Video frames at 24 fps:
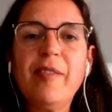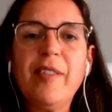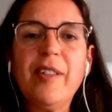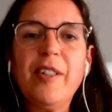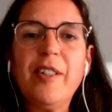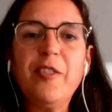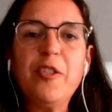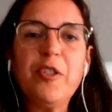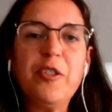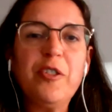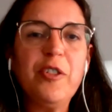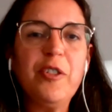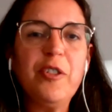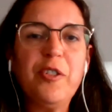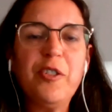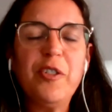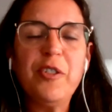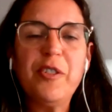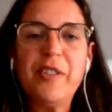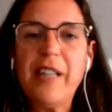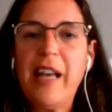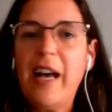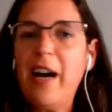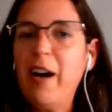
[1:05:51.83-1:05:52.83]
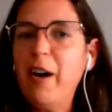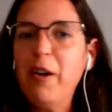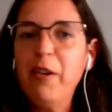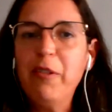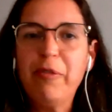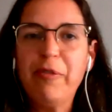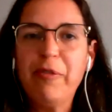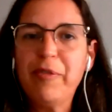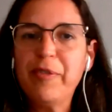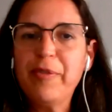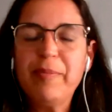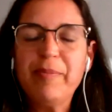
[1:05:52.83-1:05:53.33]
introduce
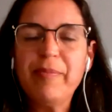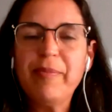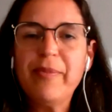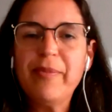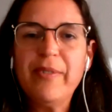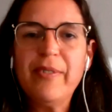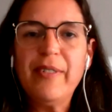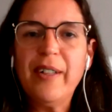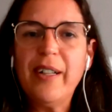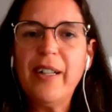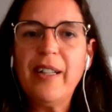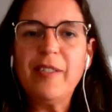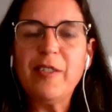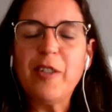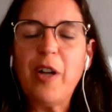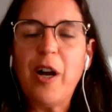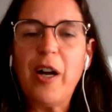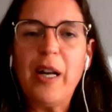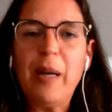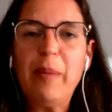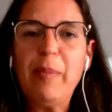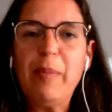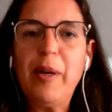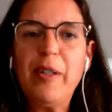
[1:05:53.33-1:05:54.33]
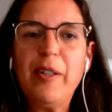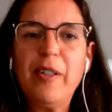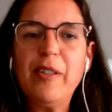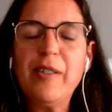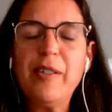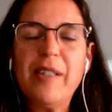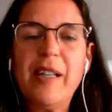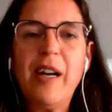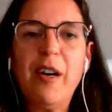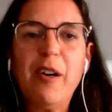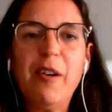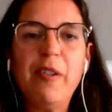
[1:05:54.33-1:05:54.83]
yourself, talk about
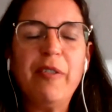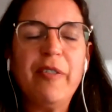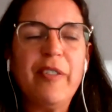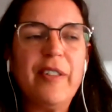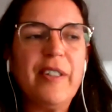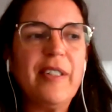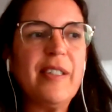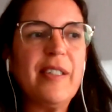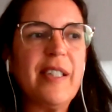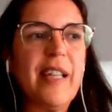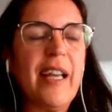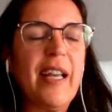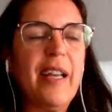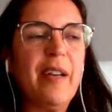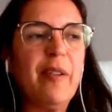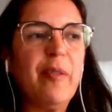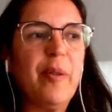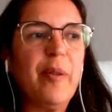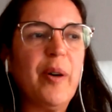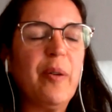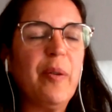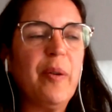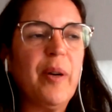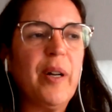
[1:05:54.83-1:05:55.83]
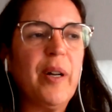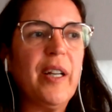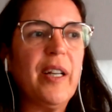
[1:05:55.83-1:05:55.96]
yourself, and say, well,